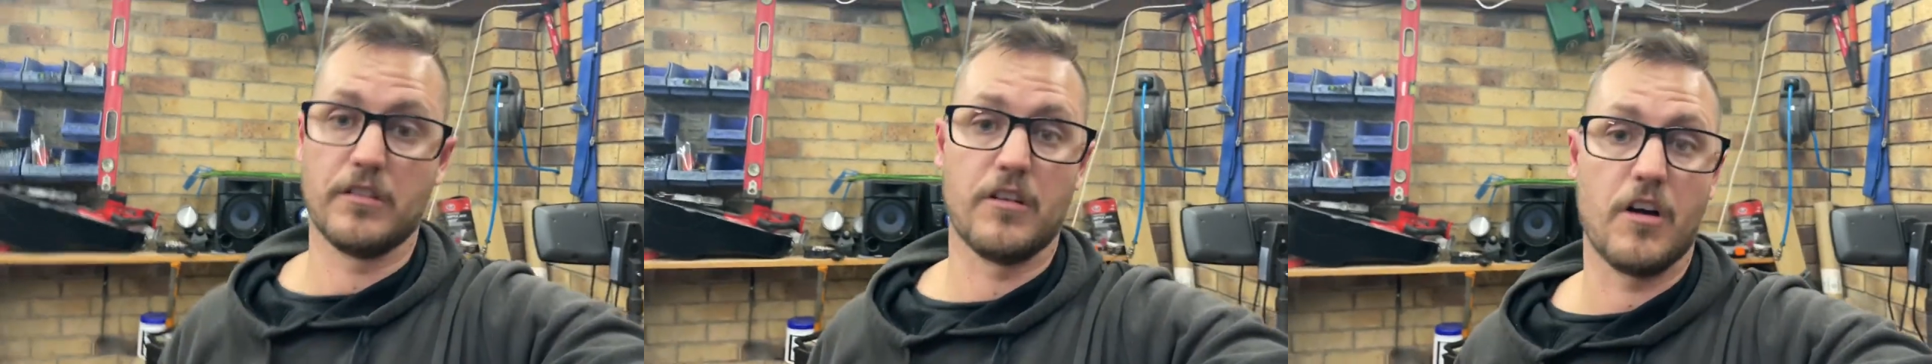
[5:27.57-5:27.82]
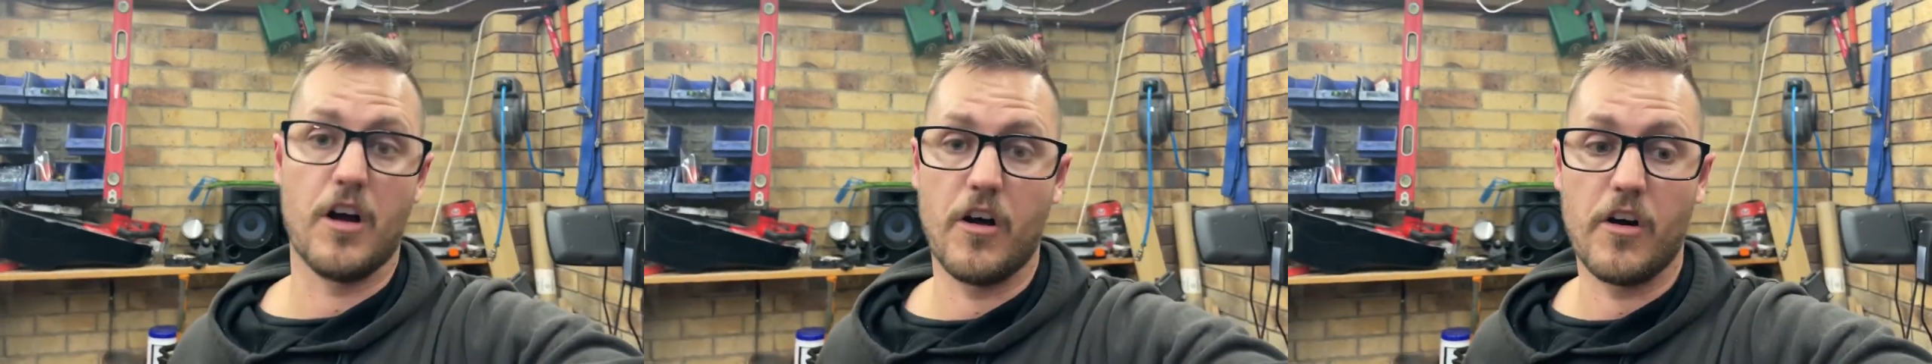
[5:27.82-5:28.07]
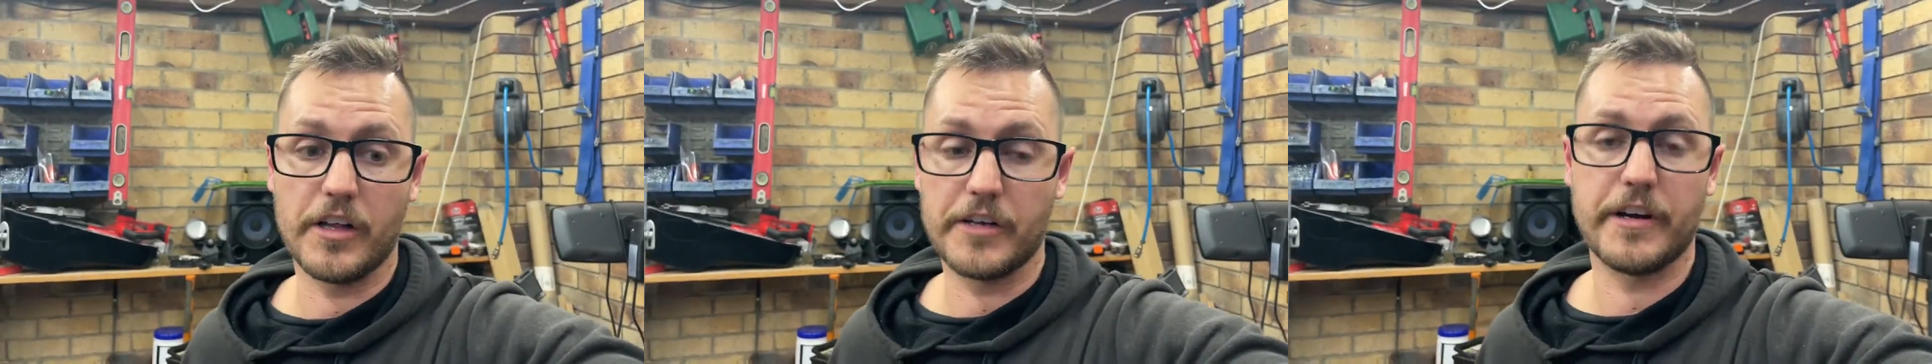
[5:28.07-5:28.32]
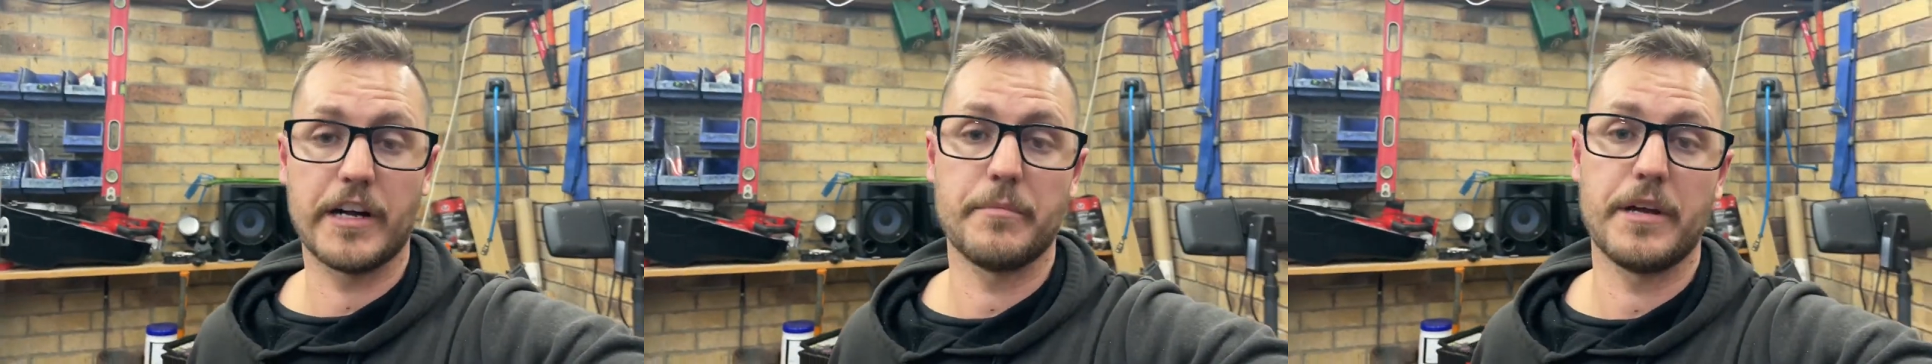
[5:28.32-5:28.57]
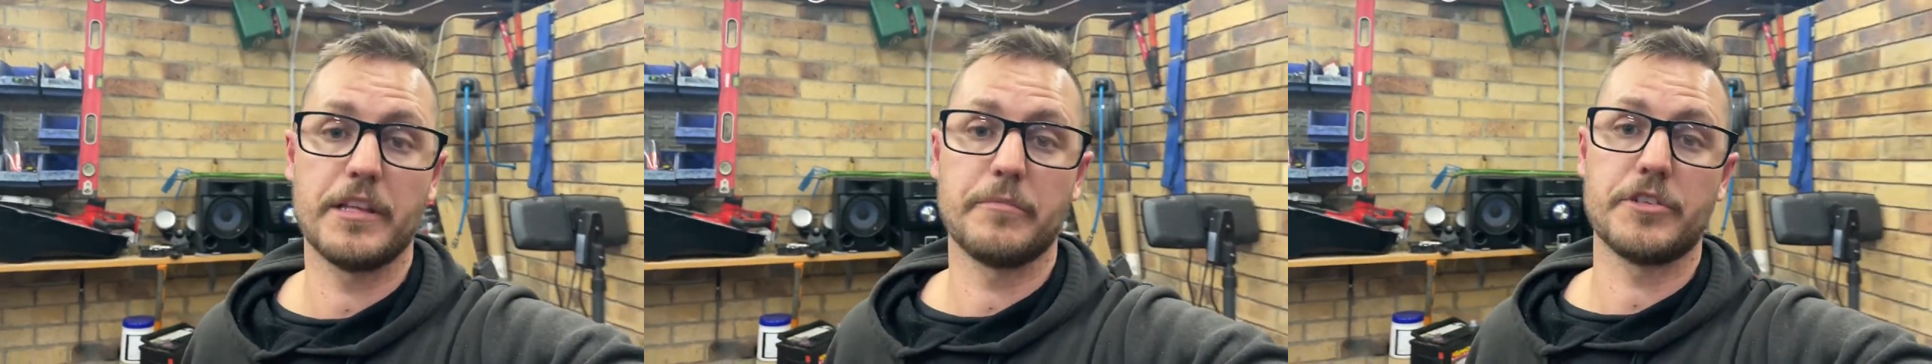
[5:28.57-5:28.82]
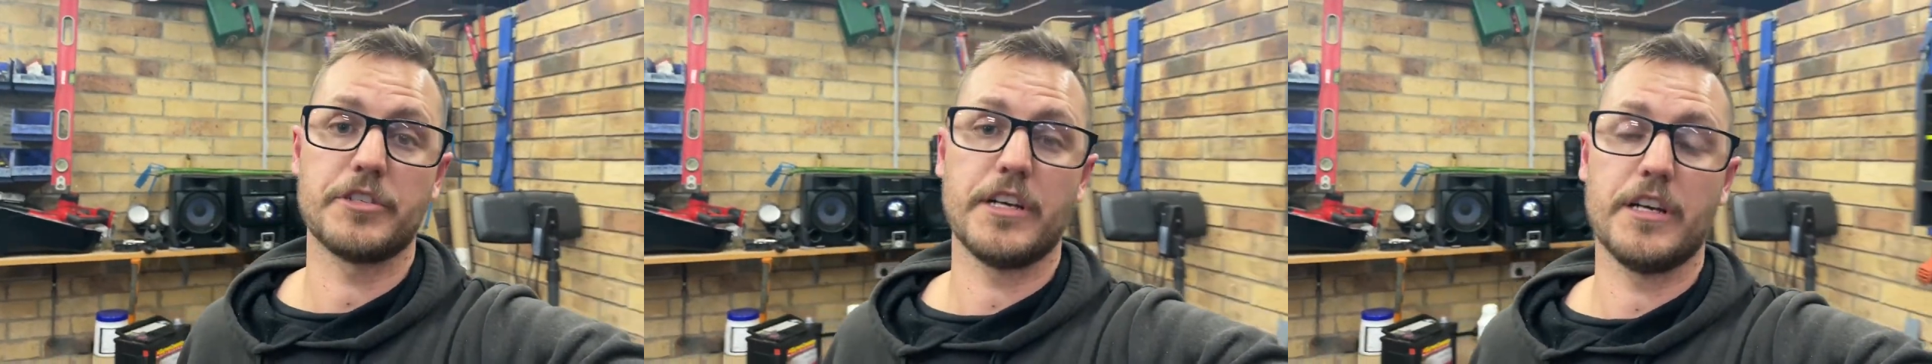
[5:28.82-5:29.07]
I highly recommend the
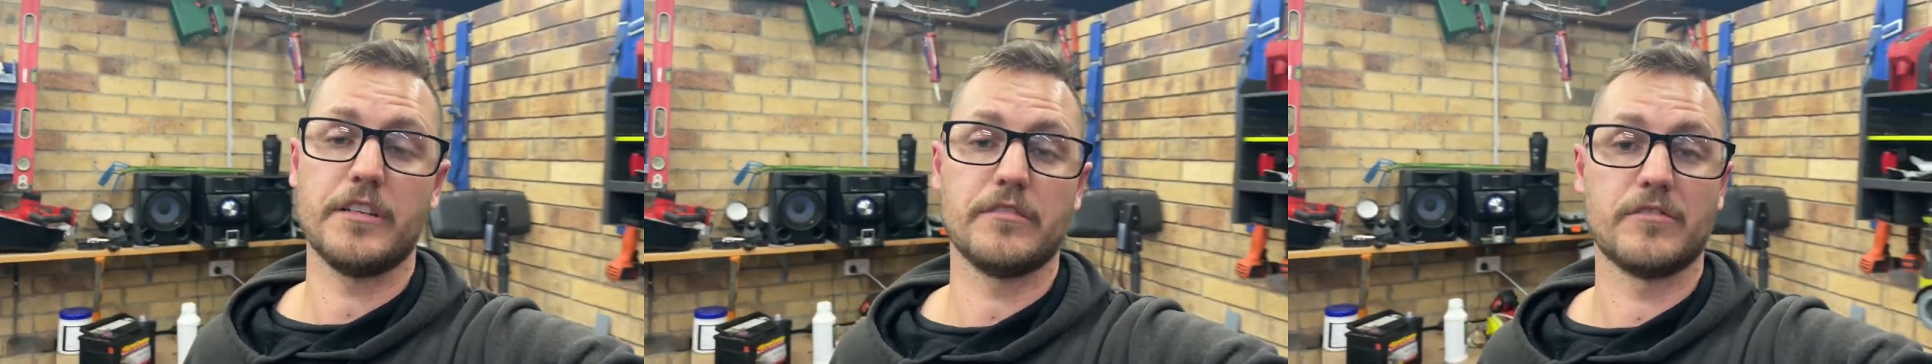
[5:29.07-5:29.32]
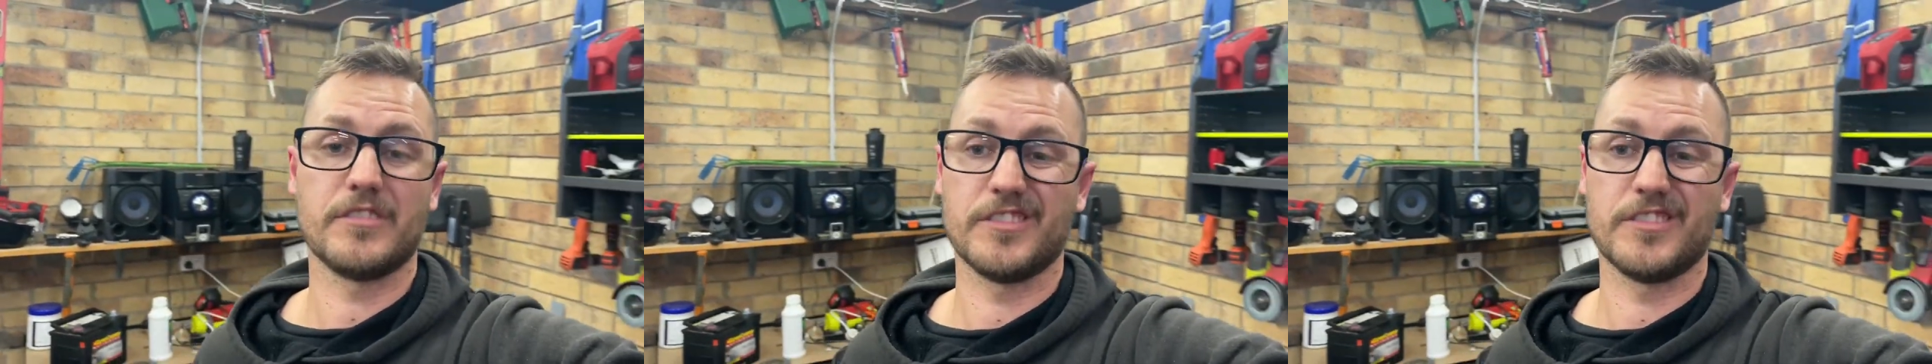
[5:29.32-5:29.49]
machine.